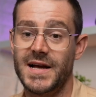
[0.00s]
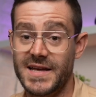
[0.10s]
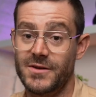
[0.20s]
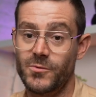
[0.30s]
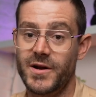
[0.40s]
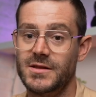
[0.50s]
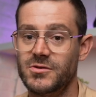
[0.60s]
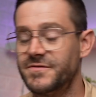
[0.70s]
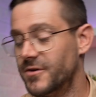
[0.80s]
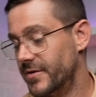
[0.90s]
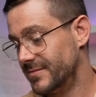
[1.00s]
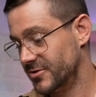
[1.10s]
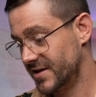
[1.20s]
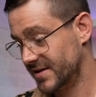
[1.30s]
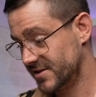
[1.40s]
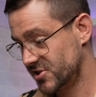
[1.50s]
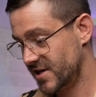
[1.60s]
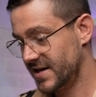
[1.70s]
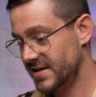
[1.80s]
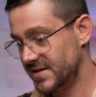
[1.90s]
Again, what I look for when I'm looking at a
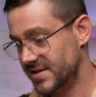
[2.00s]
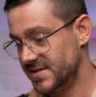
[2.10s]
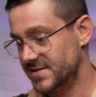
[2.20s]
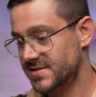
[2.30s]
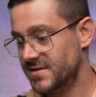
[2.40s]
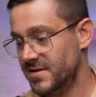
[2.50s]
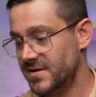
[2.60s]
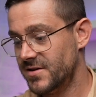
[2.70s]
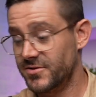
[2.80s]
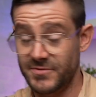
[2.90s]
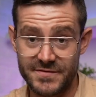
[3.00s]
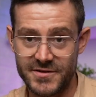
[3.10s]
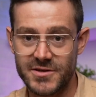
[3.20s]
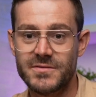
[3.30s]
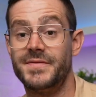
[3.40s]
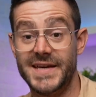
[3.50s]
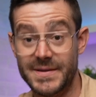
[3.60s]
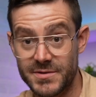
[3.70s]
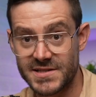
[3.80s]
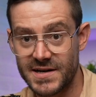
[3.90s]
share is the revenue, the
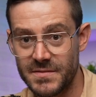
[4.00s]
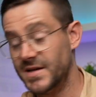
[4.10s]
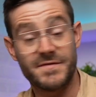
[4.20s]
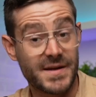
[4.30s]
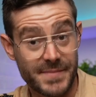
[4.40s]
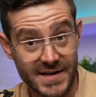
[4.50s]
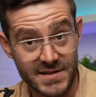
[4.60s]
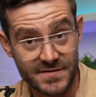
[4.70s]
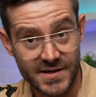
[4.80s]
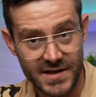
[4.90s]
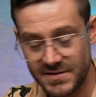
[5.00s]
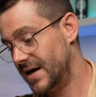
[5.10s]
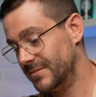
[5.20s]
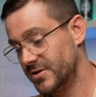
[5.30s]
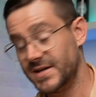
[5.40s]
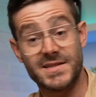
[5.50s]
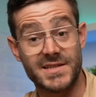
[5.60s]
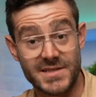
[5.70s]
EBITDA, if they pay a dividend. I'm looking at the